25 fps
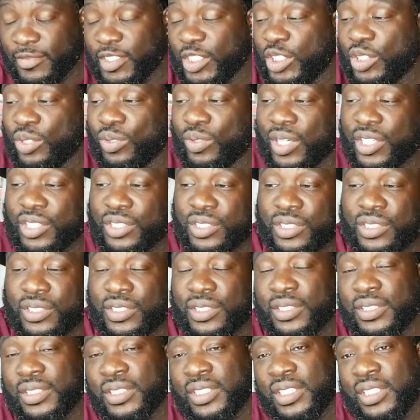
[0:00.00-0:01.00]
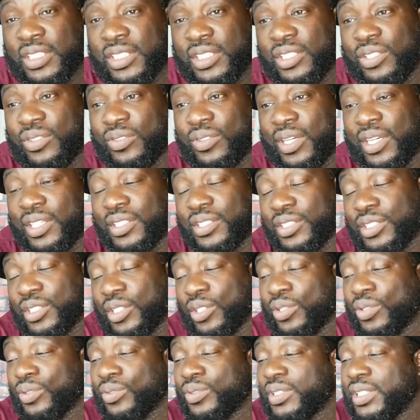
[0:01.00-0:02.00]
You are
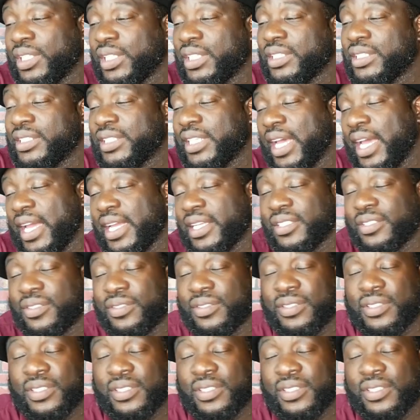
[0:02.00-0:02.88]
so detached